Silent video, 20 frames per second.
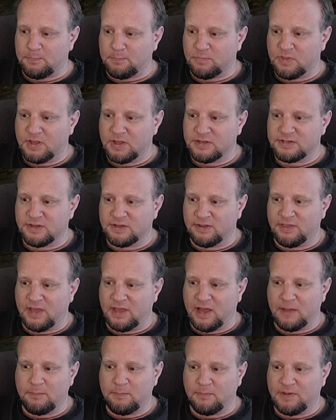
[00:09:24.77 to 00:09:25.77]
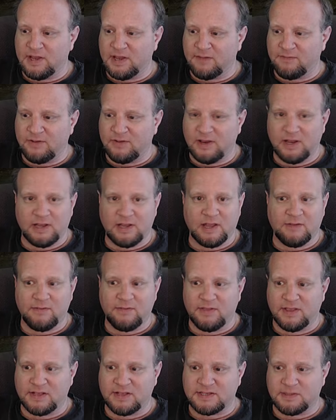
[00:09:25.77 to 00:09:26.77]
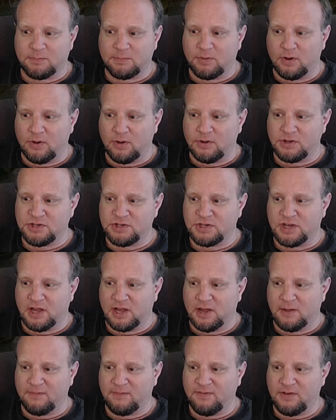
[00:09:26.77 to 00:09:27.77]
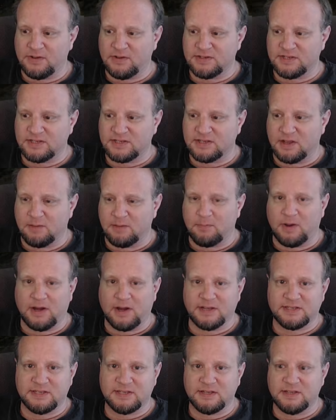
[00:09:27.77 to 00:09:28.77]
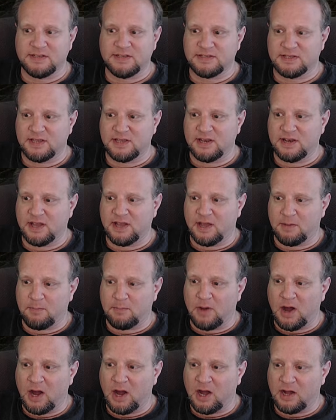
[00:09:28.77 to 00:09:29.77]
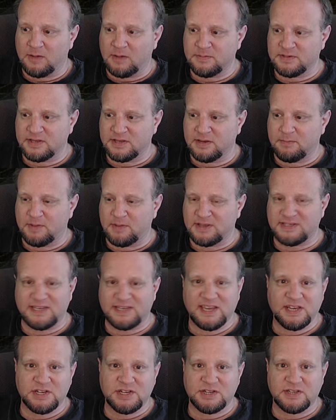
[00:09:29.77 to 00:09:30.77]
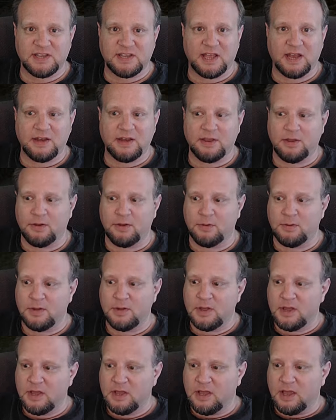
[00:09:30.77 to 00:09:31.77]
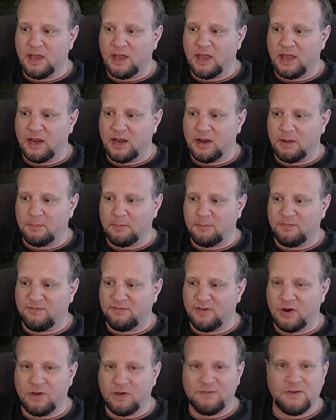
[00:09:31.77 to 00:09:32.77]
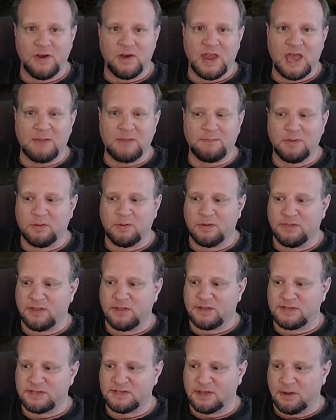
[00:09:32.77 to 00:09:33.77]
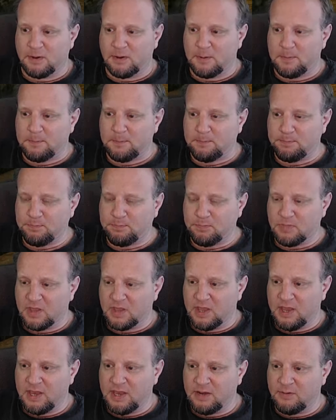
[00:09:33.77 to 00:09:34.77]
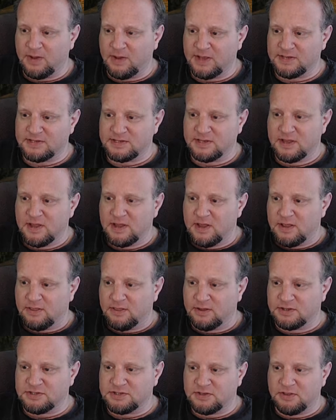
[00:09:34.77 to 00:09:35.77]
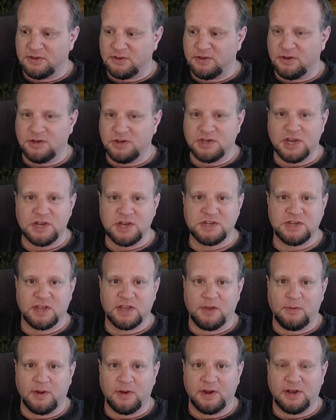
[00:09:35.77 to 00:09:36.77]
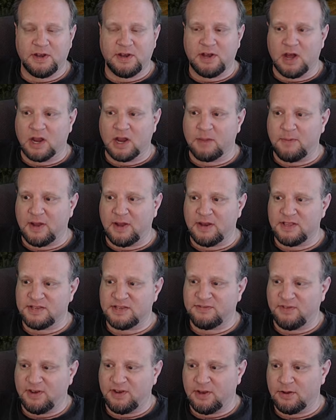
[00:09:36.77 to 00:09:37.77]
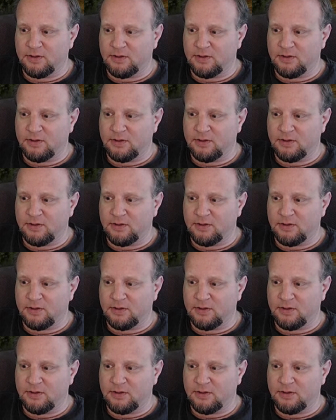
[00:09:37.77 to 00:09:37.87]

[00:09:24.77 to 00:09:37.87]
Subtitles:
So I'm definitely loving this approach. I've used this on bosses and mobs and my sieges that I do, and I'm very, very happy with it. So anyways, those are the 2 changes I wanted to talk about in this video.